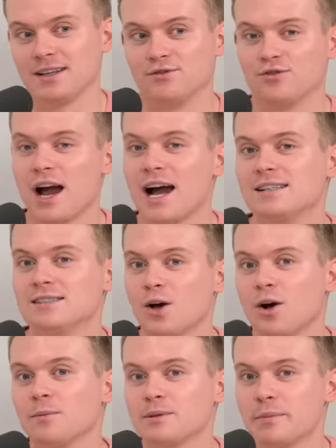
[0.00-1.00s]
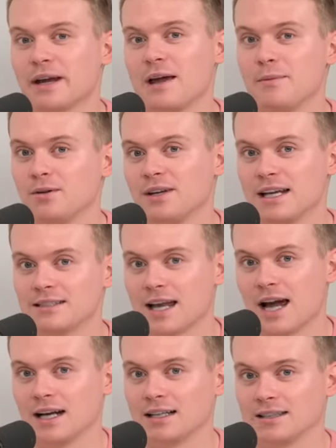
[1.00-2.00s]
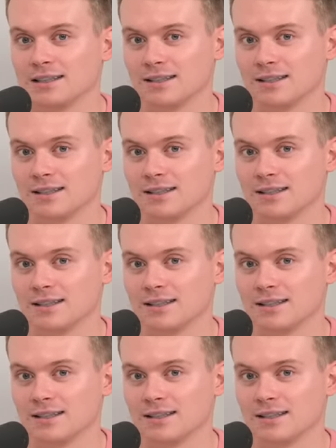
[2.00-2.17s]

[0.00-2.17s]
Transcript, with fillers: Rise up, spaghetti bolognese gang.